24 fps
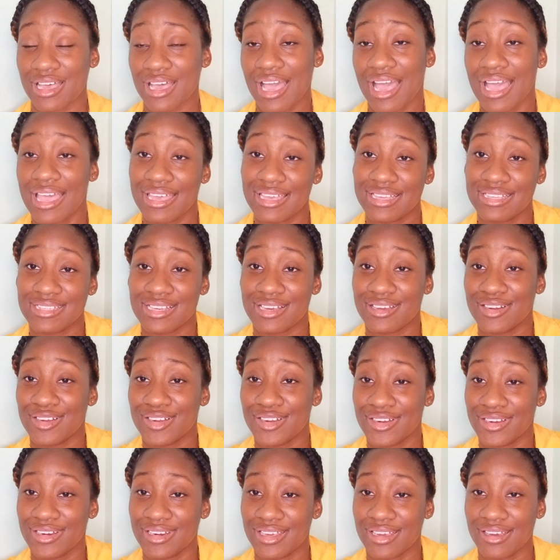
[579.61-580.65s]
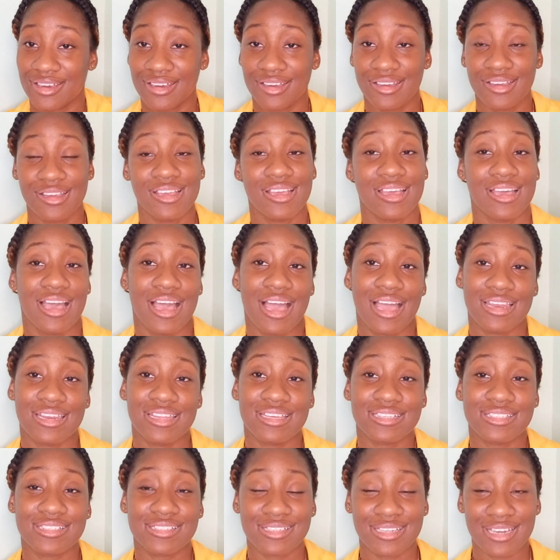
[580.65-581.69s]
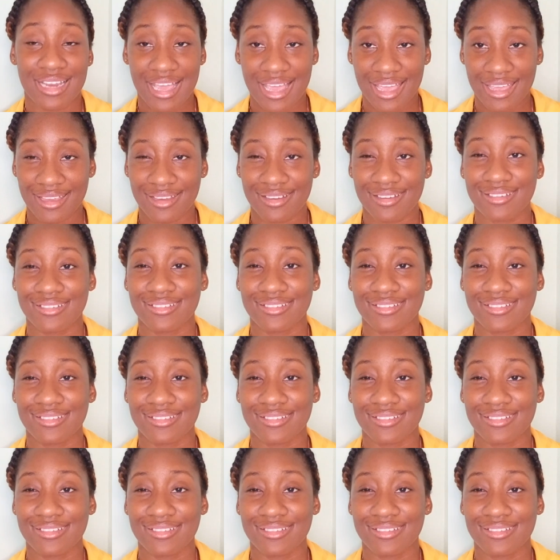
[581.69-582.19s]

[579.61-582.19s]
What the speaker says: hiatal hernia, I need to like